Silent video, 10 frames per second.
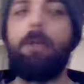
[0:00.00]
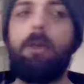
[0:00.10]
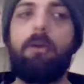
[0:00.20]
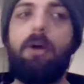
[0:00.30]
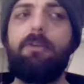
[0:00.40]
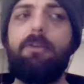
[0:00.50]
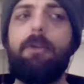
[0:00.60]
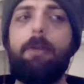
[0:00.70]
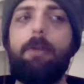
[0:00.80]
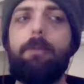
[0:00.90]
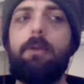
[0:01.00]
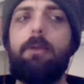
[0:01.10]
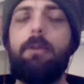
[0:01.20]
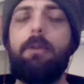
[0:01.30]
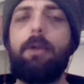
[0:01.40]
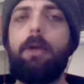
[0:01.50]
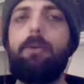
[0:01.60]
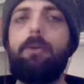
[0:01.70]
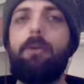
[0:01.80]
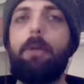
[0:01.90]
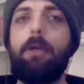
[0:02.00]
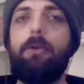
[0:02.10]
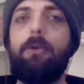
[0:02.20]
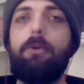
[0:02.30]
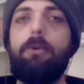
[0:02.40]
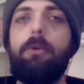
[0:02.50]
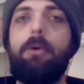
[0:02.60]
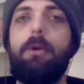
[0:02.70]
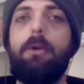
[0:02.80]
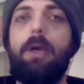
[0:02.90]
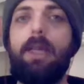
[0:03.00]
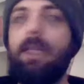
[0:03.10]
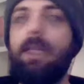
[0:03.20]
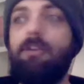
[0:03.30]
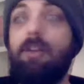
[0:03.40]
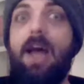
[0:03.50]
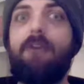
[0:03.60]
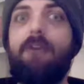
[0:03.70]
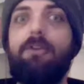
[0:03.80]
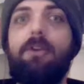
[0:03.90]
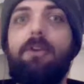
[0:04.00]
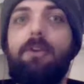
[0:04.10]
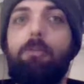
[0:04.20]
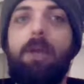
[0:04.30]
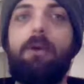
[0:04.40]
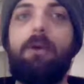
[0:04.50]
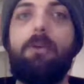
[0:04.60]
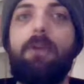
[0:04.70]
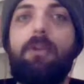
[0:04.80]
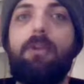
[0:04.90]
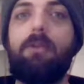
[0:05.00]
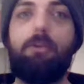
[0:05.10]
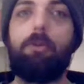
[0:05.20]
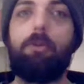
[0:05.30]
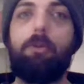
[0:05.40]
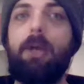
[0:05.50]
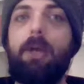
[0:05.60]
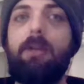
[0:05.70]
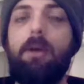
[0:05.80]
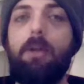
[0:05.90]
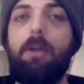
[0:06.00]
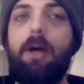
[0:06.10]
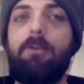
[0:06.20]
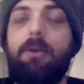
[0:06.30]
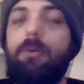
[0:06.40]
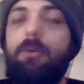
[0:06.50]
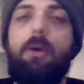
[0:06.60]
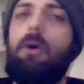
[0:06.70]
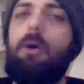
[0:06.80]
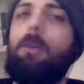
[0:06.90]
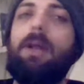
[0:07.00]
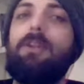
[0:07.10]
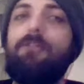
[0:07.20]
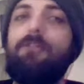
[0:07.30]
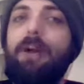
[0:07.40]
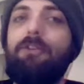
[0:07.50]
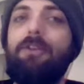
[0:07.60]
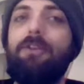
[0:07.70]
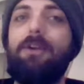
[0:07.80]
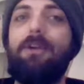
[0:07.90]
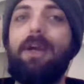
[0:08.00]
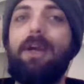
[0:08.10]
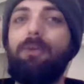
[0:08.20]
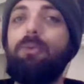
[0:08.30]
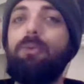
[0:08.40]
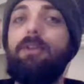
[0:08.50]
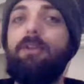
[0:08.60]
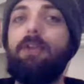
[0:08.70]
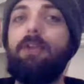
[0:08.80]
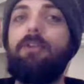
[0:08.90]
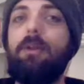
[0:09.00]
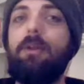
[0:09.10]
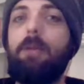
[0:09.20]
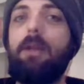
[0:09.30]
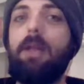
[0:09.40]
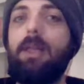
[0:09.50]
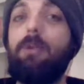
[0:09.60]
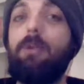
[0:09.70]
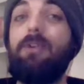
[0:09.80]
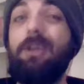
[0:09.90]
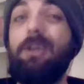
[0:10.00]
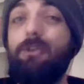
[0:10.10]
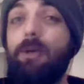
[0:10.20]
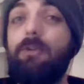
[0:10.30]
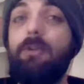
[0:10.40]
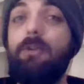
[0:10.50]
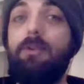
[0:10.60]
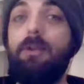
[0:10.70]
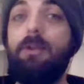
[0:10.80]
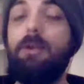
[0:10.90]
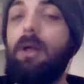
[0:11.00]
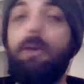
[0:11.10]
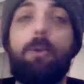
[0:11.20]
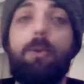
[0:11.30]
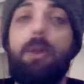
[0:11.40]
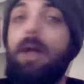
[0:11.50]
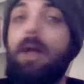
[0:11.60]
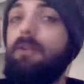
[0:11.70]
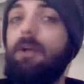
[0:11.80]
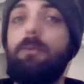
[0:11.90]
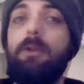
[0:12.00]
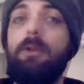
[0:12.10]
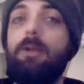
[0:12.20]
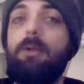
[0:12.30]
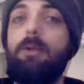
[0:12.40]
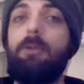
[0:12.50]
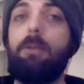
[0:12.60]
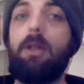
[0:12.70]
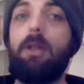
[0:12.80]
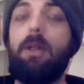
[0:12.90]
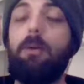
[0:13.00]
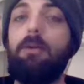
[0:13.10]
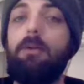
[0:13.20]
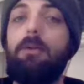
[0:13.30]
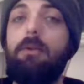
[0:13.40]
He looked off. He's like, I know something I can do, and then he just left. He just bailed the rest of the interview. He just put his mic down and left. And I was, oh man, that's fresh. That was really fresh Cena, man. Like that was interesting Cena. I don't know when the last time Cena interested me like that was.